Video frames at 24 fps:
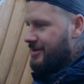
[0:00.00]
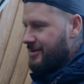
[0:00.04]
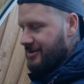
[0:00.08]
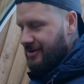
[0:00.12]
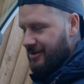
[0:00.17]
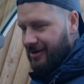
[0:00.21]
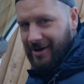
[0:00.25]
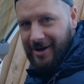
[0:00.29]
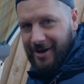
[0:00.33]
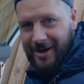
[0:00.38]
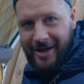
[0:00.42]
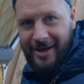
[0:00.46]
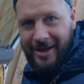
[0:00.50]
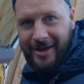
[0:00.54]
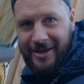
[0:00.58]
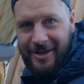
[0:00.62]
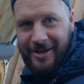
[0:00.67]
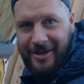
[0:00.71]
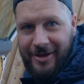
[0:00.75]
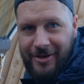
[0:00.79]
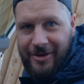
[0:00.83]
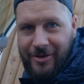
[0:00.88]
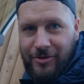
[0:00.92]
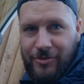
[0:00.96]
Like
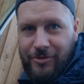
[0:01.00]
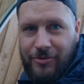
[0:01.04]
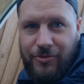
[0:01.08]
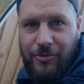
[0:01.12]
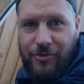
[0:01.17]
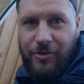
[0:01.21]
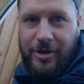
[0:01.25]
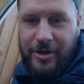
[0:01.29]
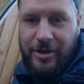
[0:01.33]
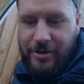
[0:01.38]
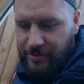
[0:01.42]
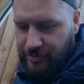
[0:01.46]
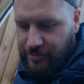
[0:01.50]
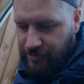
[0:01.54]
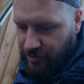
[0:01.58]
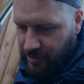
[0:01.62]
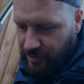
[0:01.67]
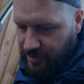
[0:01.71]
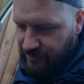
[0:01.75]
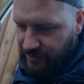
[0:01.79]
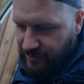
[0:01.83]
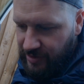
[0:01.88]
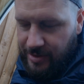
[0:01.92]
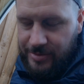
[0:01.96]
three
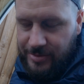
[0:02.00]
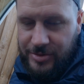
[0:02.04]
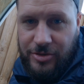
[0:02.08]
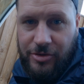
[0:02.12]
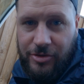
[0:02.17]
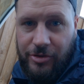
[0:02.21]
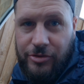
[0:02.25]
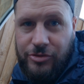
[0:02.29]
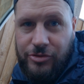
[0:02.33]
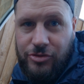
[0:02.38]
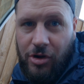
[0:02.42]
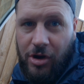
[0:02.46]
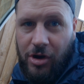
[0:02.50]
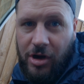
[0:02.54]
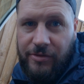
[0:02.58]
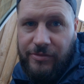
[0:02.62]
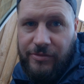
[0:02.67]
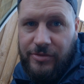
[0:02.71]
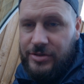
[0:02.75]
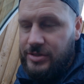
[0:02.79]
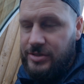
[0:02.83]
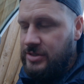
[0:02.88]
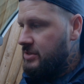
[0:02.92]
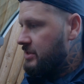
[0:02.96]
Phillips
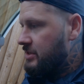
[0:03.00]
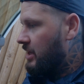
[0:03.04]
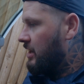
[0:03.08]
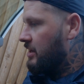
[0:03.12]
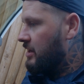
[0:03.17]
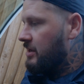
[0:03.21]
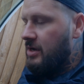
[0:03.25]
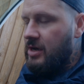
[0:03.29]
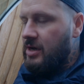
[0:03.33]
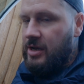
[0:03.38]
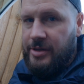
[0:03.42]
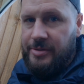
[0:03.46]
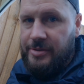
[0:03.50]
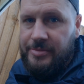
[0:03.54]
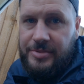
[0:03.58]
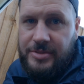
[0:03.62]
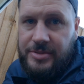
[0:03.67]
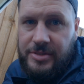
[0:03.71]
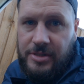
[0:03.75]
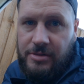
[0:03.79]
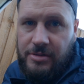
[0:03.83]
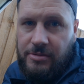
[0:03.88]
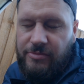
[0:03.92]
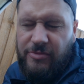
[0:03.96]
screwdrivers,
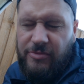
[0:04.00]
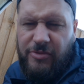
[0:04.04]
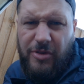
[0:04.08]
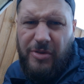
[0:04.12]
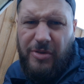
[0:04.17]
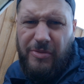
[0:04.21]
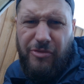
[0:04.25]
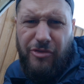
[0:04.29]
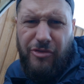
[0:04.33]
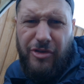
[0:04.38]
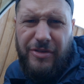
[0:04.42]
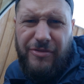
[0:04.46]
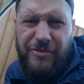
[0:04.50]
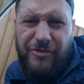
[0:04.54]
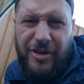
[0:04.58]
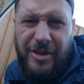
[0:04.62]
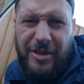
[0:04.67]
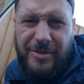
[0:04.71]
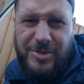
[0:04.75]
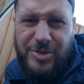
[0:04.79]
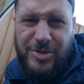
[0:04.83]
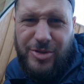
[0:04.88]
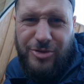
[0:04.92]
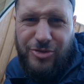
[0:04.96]
unclips, three
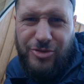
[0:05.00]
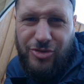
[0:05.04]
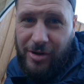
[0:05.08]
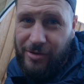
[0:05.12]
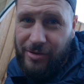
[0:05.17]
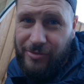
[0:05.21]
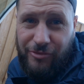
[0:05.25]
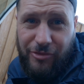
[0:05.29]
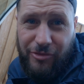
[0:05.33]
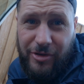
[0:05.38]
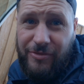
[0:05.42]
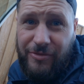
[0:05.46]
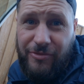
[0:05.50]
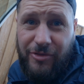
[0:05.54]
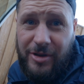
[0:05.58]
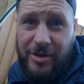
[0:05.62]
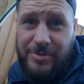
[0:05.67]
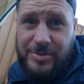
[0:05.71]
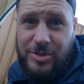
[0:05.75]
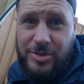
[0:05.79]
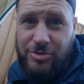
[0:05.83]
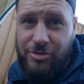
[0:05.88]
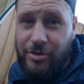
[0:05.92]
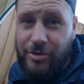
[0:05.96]
Phillips screwdrivers, 3
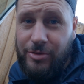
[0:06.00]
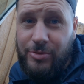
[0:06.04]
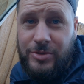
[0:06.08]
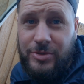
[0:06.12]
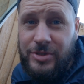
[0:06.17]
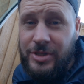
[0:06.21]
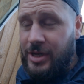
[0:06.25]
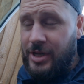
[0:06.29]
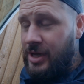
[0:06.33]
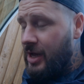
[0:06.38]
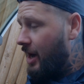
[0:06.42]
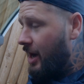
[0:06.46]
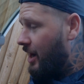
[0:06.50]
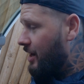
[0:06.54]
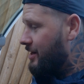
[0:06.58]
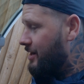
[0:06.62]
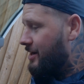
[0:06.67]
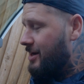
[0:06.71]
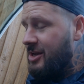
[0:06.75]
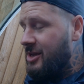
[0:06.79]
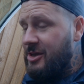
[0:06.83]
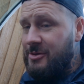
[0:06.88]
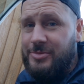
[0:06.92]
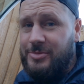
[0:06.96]
Phillips screws,
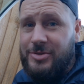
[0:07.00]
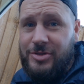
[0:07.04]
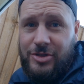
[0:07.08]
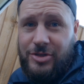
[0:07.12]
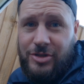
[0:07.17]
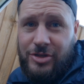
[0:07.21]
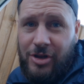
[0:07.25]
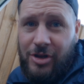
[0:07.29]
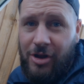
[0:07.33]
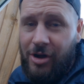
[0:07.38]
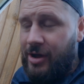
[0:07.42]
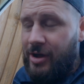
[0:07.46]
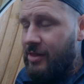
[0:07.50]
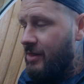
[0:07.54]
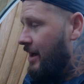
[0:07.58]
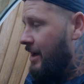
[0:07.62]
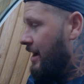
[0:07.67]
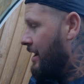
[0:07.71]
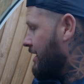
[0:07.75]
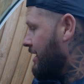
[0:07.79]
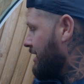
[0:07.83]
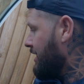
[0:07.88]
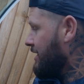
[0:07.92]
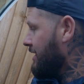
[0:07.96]
unclips, just like that.